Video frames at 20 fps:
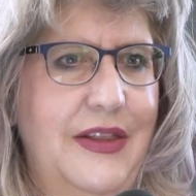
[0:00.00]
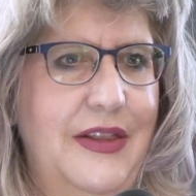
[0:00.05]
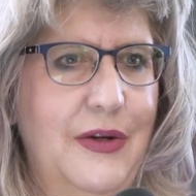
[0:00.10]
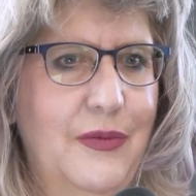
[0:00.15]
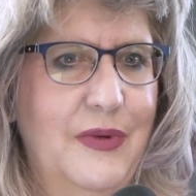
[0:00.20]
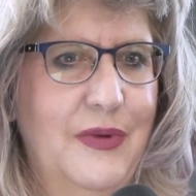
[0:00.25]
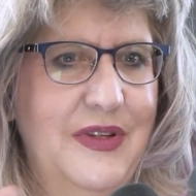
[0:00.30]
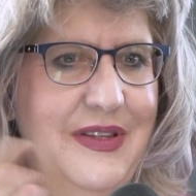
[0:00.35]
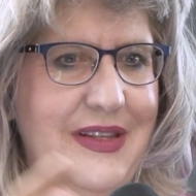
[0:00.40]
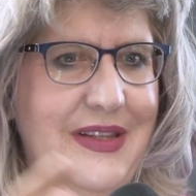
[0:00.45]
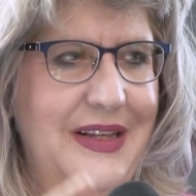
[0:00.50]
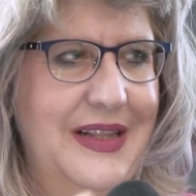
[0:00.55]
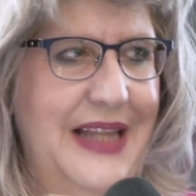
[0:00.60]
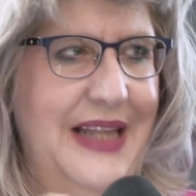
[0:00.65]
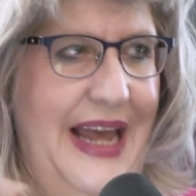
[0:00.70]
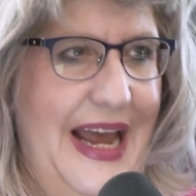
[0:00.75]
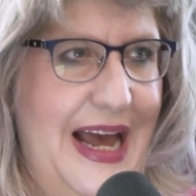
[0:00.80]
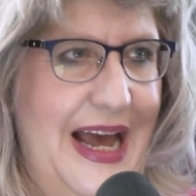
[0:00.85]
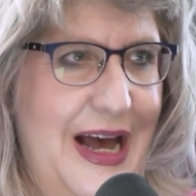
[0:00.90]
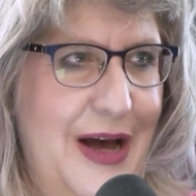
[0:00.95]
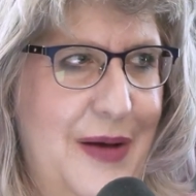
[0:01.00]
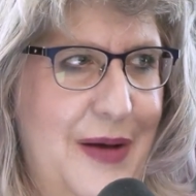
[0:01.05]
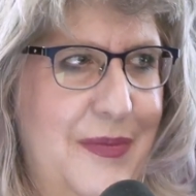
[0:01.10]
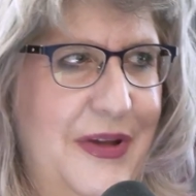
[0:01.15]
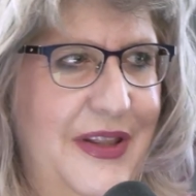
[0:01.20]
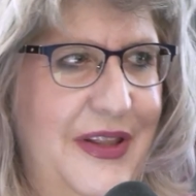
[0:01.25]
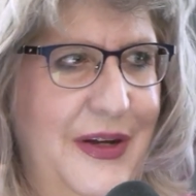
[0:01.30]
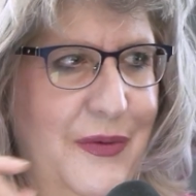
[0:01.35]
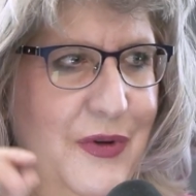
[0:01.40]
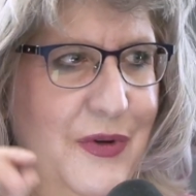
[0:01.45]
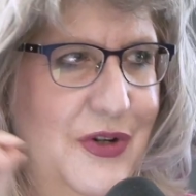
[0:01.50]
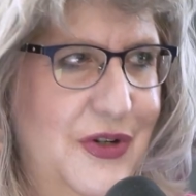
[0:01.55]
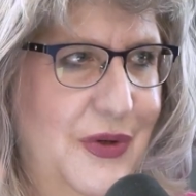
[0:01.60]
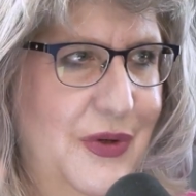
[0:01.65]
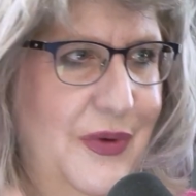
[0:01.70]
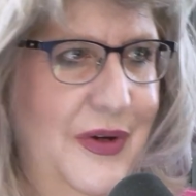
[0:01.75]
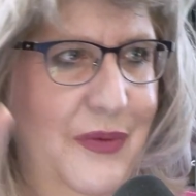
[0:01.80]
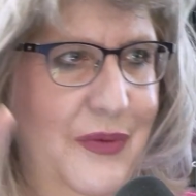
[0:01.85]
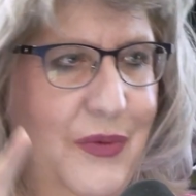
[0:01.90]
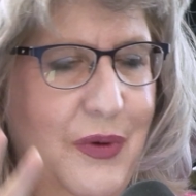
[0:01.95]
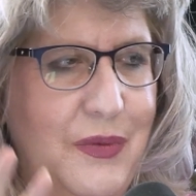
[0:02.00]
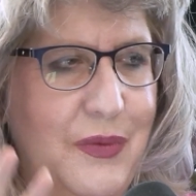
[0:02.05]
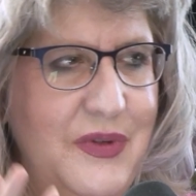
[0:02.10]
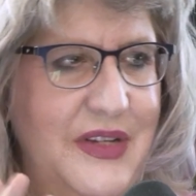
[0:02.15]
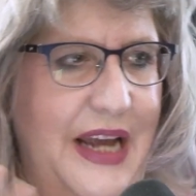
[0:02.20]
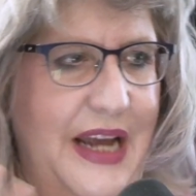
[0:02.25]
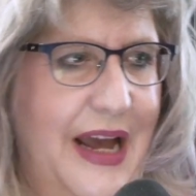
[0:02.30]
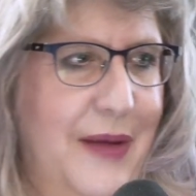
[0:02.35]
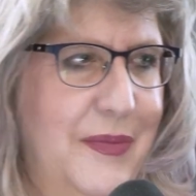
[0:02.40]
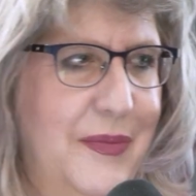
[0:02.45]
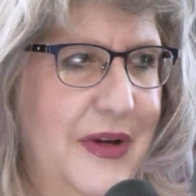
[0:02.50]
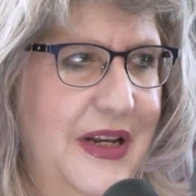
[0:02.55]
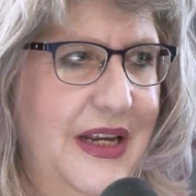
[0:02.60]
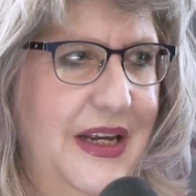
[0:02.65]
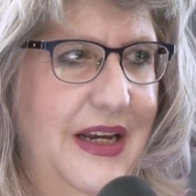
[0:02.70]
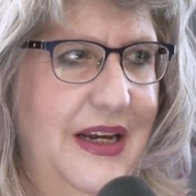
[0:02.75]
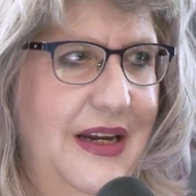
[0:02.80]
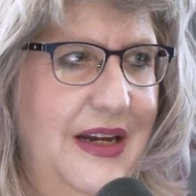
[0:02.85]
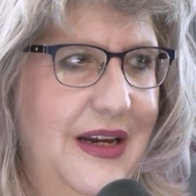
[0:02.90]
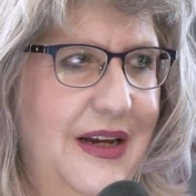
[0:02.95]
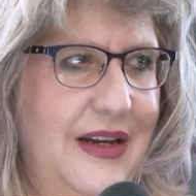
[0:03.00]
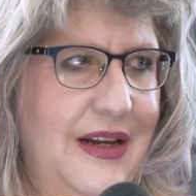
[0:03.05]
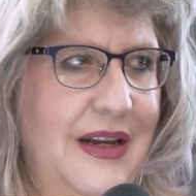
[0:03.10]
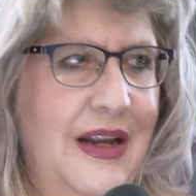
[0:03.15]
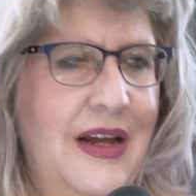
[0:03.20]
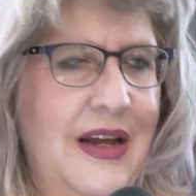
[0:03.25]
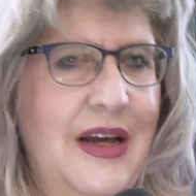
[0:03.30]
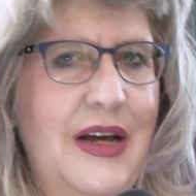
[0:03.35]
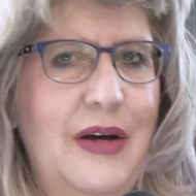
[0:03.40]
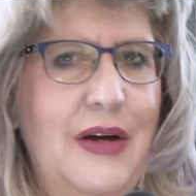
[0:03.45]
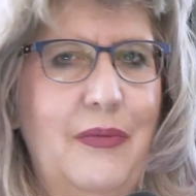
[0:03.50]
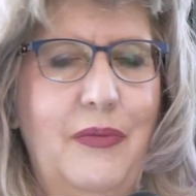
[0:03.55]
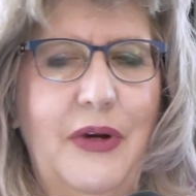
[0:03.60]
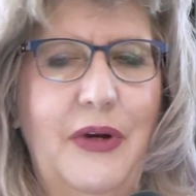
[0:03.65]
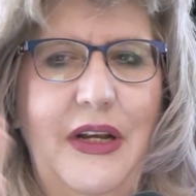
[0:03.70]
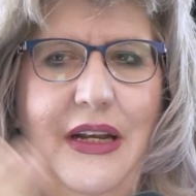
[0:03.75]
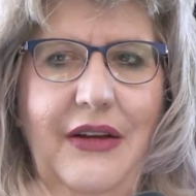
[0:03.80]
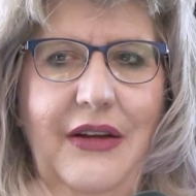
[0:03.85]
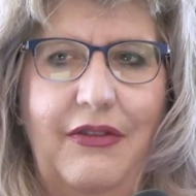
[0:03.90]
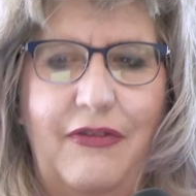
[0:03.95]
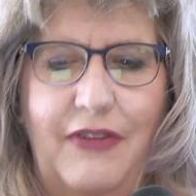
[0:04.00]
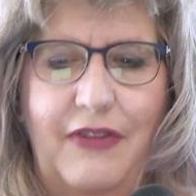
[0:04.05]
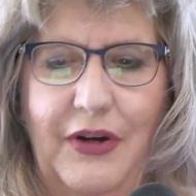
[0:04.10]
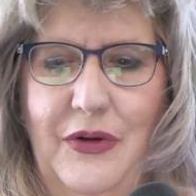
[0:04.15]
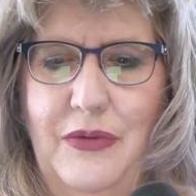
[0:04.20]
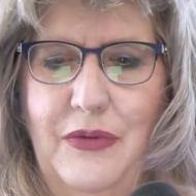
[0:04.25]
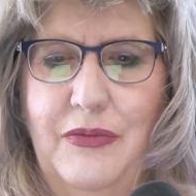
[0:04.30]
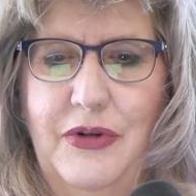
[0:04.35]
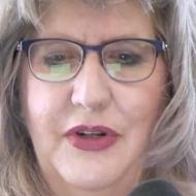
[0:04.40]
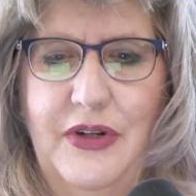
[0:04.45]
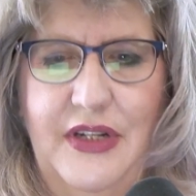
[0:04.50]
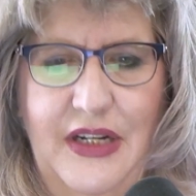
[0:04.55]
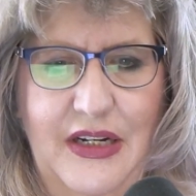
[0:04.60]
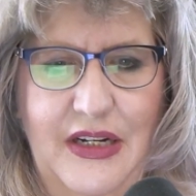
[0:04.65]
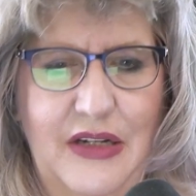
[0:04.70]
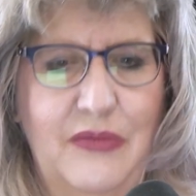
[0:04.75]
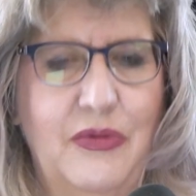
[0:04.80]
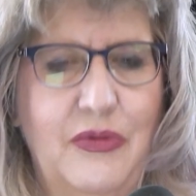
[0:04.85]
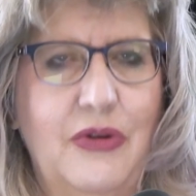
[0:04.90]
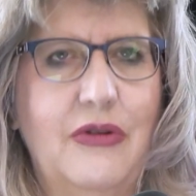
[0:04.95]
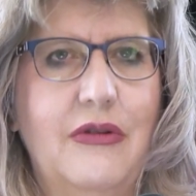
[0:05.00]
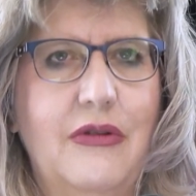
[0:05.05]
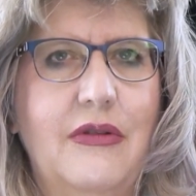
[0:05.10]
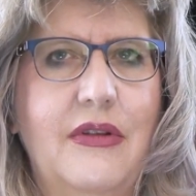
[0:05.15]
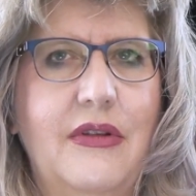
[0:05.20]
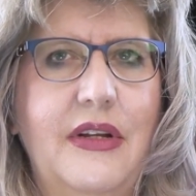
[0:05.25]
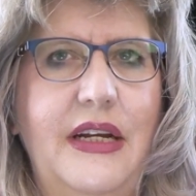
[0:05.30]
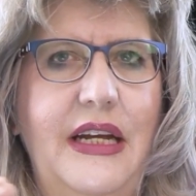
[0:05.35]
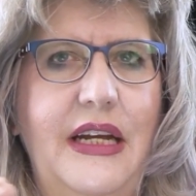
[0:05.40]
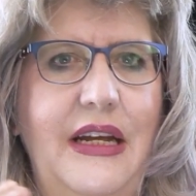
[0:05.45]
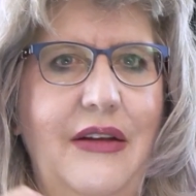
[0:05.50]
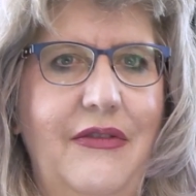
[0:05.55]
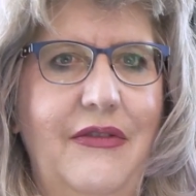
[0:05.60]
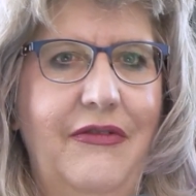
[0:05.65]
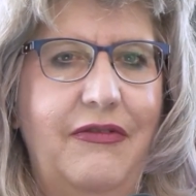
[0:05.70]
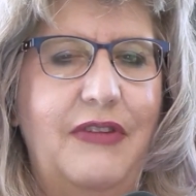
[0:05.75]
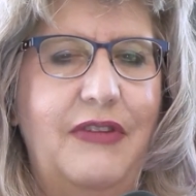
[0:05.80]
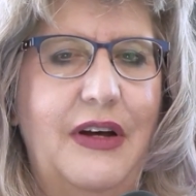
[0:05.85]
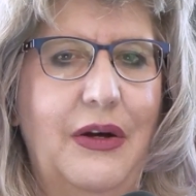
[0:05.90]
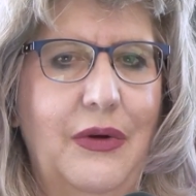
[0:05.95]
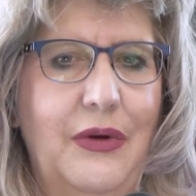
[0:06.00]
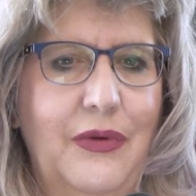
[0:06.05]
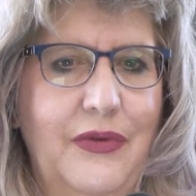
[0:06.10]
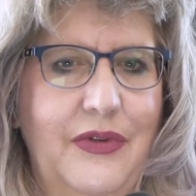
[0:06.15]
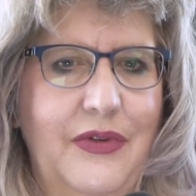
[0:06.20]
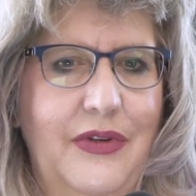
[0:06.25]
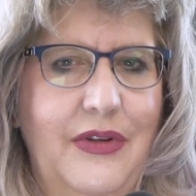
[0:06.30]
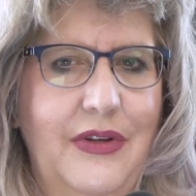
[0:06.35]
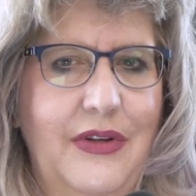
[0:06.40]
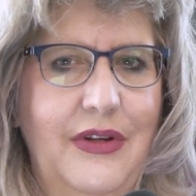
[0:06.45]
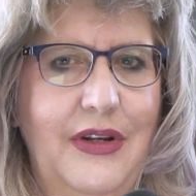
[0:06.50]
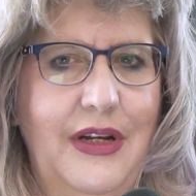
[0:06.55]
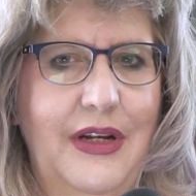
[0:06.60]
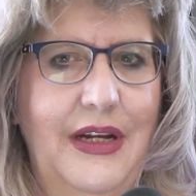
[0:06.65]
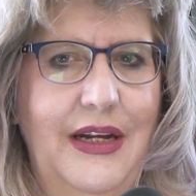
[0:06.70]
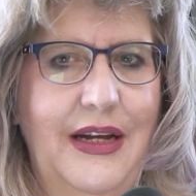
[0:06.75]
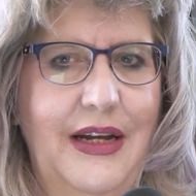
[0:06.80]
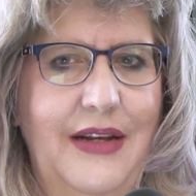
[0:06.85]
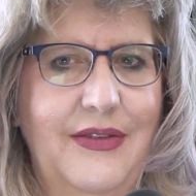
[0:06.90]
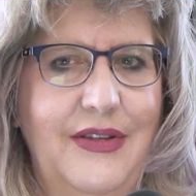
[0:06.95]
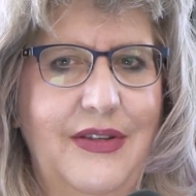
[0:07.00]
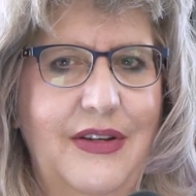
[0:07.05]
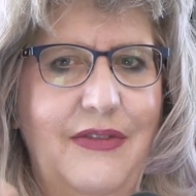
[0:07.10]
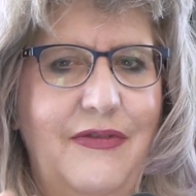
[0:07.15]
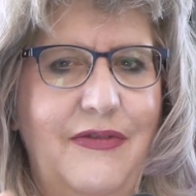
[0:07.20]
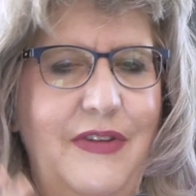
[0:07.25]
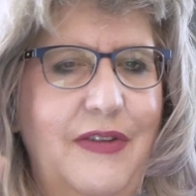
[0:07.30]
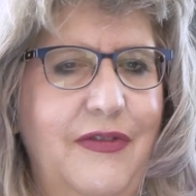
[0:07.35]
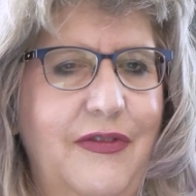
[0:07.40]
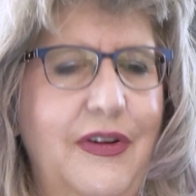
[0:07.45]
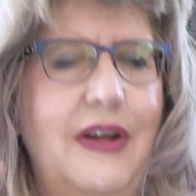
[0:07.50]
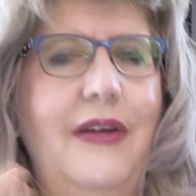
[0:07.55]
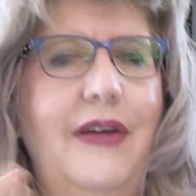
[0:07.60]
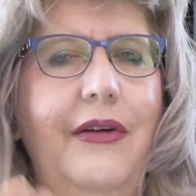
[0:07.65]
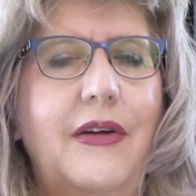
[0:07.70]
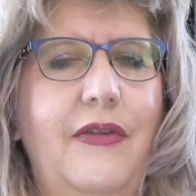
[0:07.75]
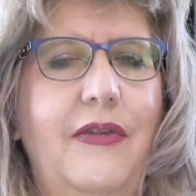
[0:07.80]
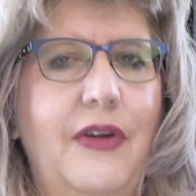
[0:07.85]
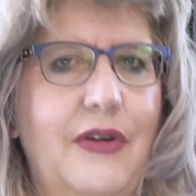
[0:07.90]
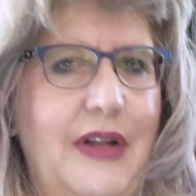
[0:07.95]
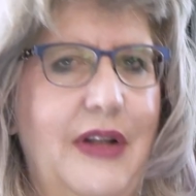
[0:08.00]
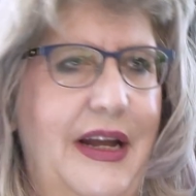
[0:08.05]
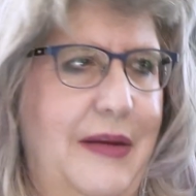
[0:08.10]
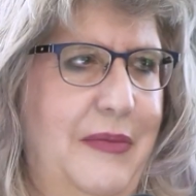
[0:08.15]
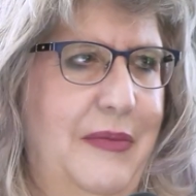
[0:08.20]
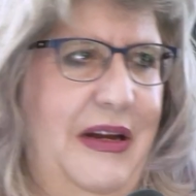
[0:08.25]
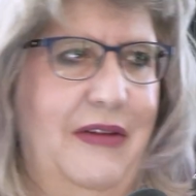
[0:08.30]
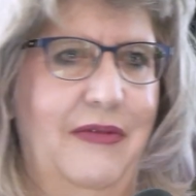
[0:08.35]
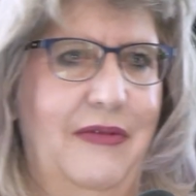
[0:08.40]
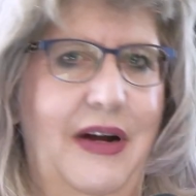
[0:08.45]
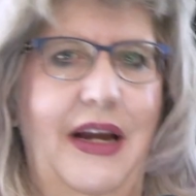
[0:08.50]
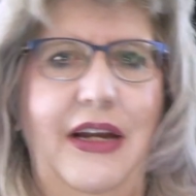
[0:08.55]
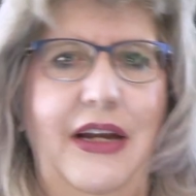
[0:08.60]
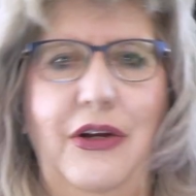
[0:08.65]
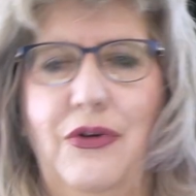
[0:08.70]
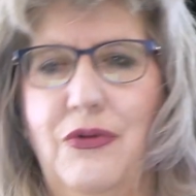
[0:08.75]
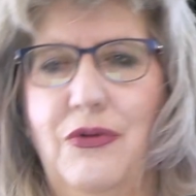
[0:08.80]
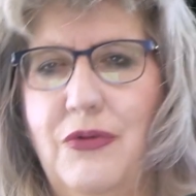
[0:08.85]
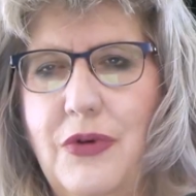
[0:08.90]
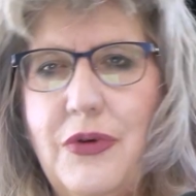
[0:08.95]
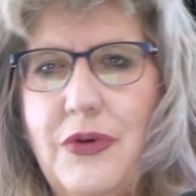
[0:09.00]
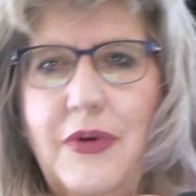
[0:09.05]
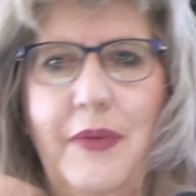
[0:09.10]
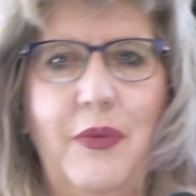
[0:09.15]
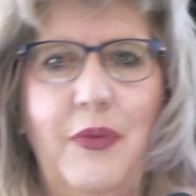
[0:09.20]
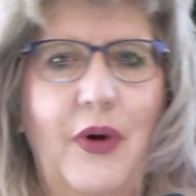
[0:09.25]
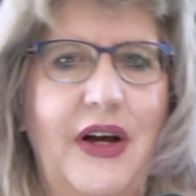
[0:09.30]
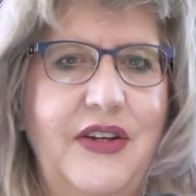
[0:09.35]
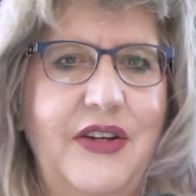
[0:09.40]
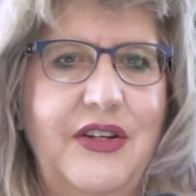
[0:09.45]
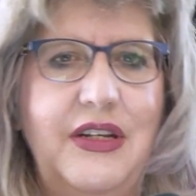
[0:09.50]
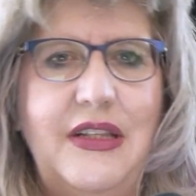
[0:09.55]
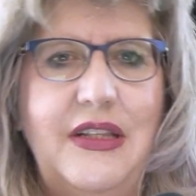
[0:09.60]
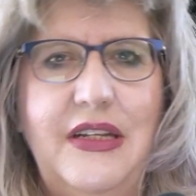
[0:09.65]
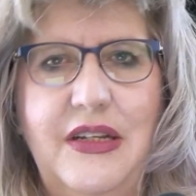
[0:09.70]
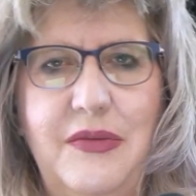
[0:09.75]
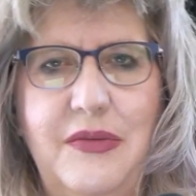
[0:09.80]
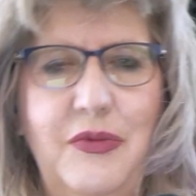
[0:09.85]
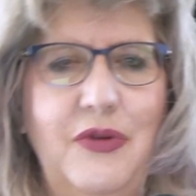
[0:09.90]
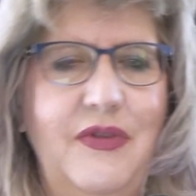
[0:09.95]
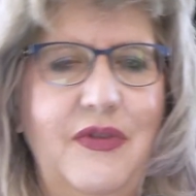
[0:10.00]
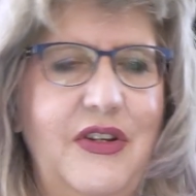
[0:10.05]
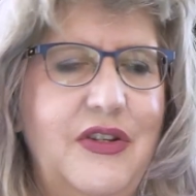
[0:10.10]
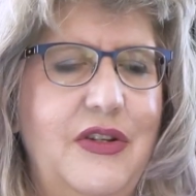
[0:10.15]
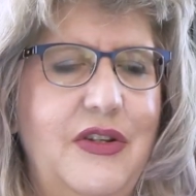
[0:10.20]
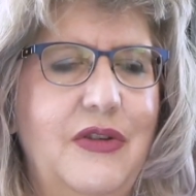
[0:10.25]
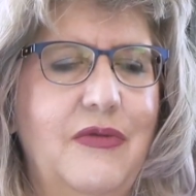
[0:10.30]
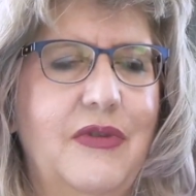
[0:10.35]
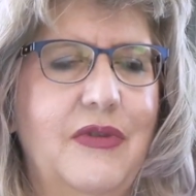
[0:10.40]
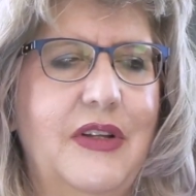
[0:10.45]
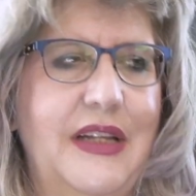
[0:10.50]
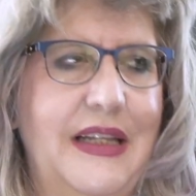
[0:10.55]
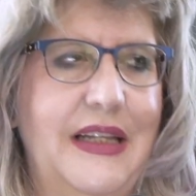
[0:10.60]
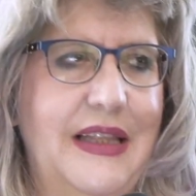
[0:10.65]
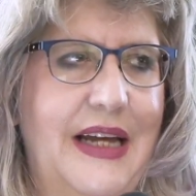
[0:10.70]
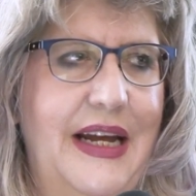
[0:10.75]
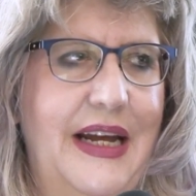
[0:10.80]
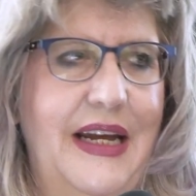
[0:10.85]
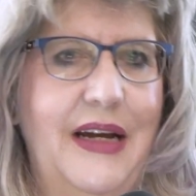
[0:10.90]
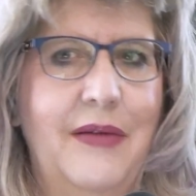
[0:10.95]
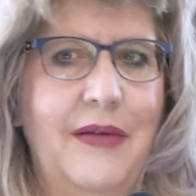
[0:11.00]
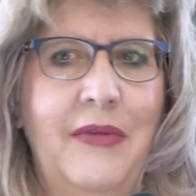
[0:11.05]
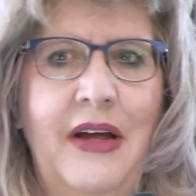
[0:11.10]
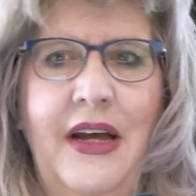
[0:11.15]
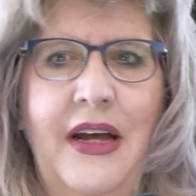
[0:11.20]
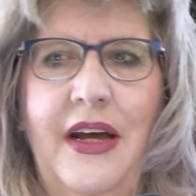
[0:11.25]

There was the lab and they were showing what was happening, but it felt predictable. It felt as if you're like me, right? You grew up watching these movies and you really like them.